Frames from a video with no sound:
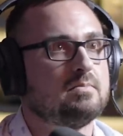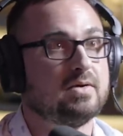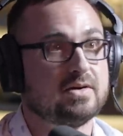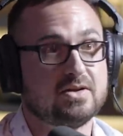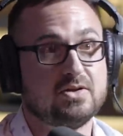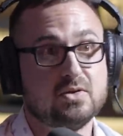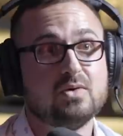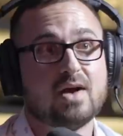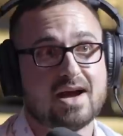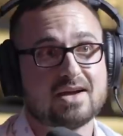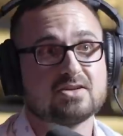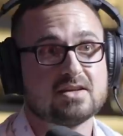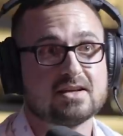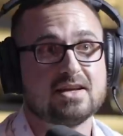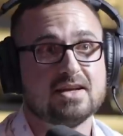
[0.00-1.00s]
But you
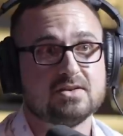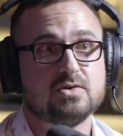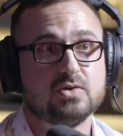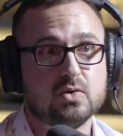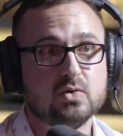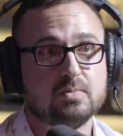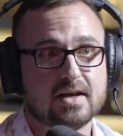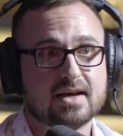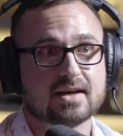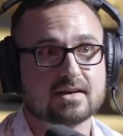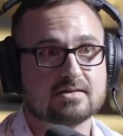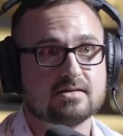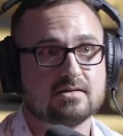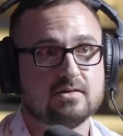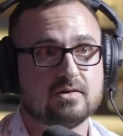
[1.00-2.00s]
actually get two
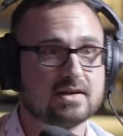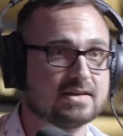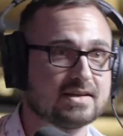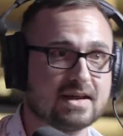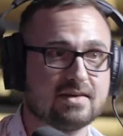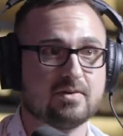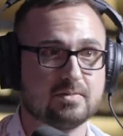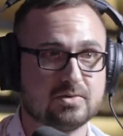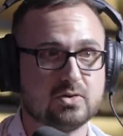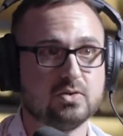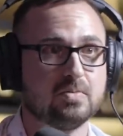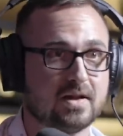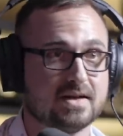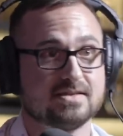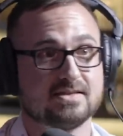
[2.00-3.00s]
picks. You get to give them
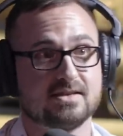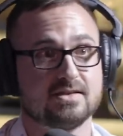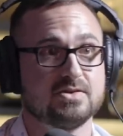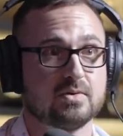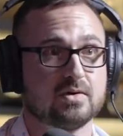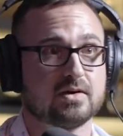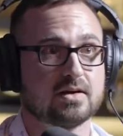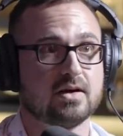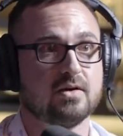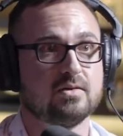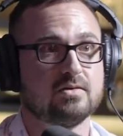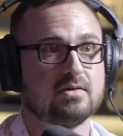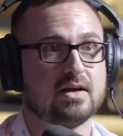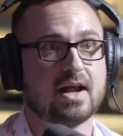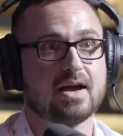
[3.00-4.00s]
two places that you want to
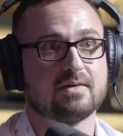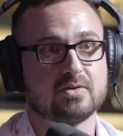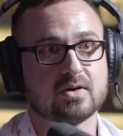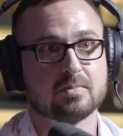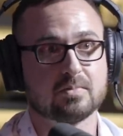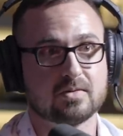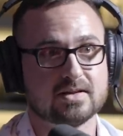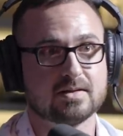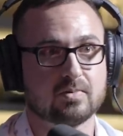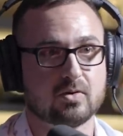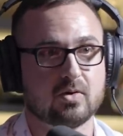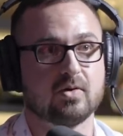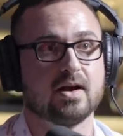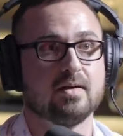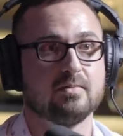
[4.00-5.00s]
go. And after you complete the
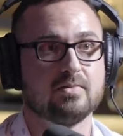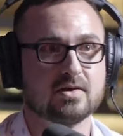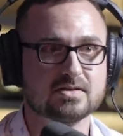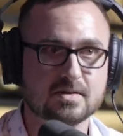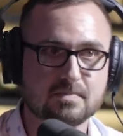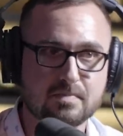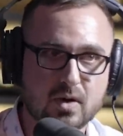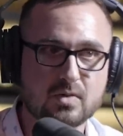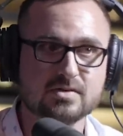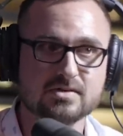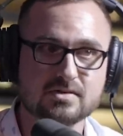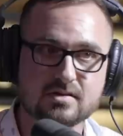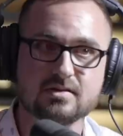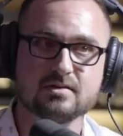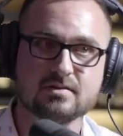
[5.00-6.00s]
program, they're
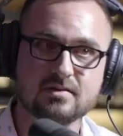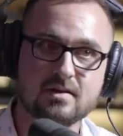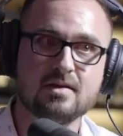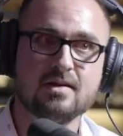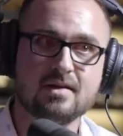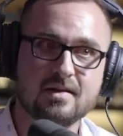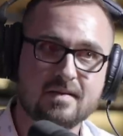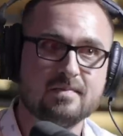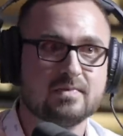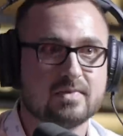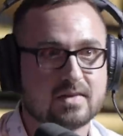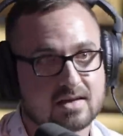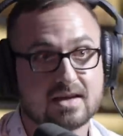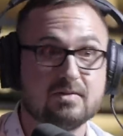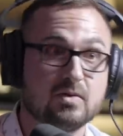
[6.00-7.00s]
supposed to
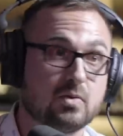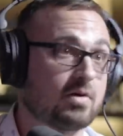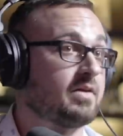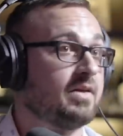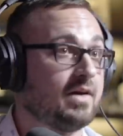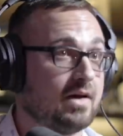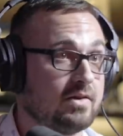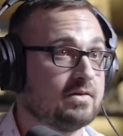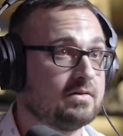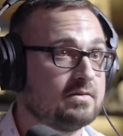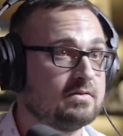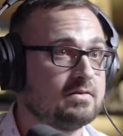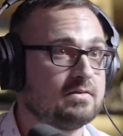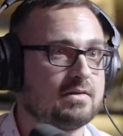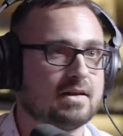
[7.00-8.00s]
give you one or the other.
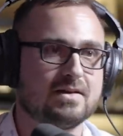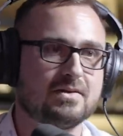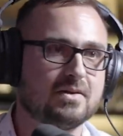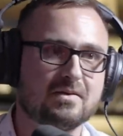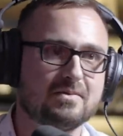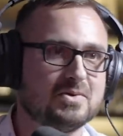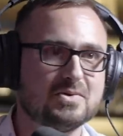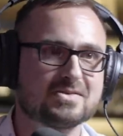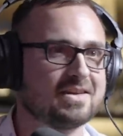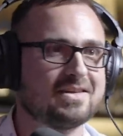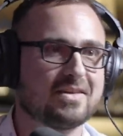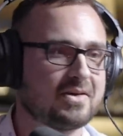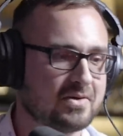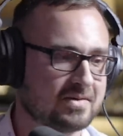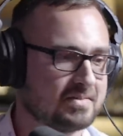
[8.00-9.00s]
Yeah. They'd,
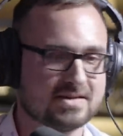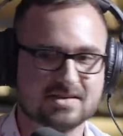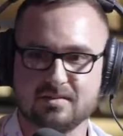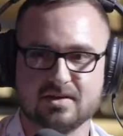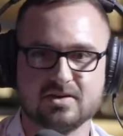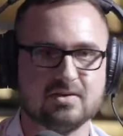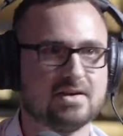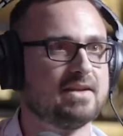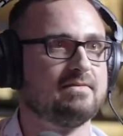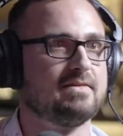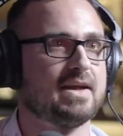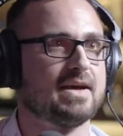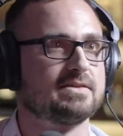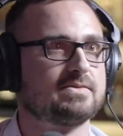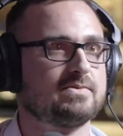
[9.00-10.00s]
usually, though, it'll be something you didn't
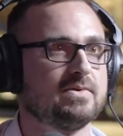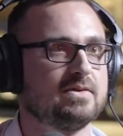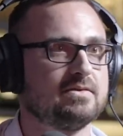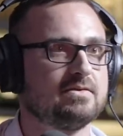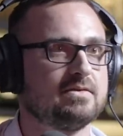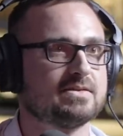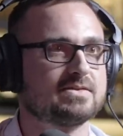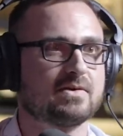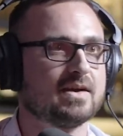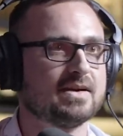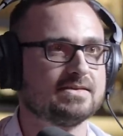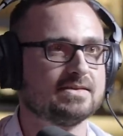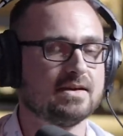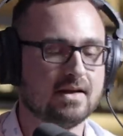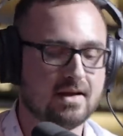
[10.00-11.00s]
even ask for. It's yeah.
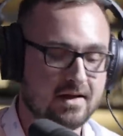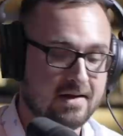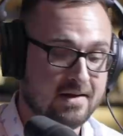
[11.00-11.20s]
crazy.